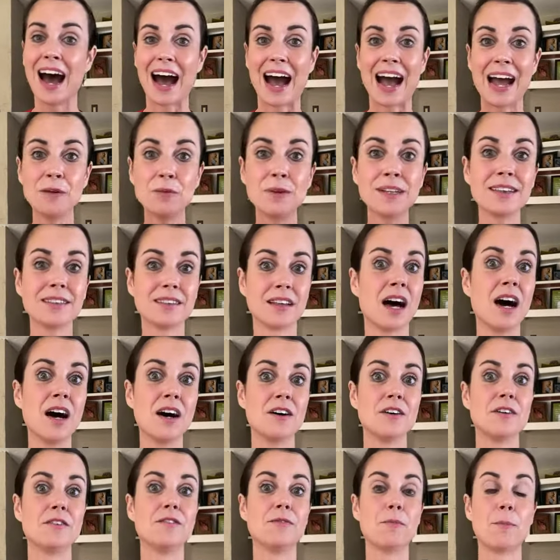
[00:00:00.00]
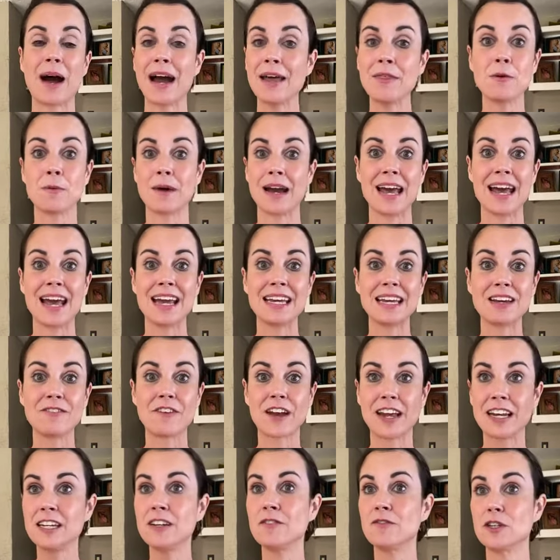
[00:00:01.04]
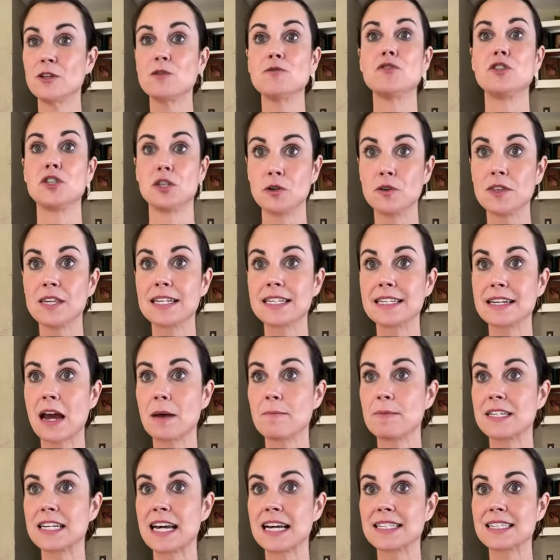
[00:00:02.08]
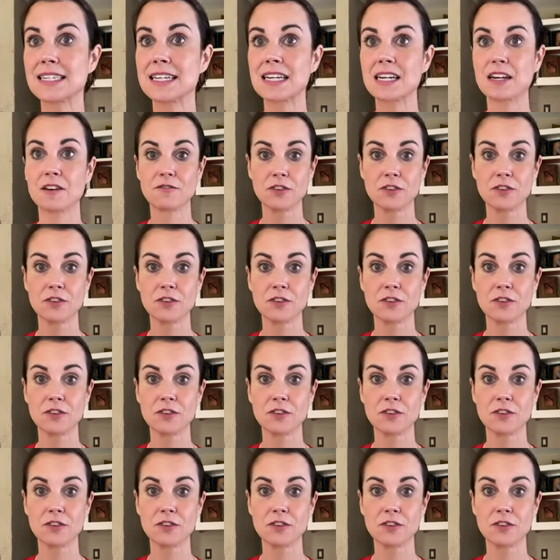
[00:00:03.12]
I would love, by the way, if any of you do this type of testing,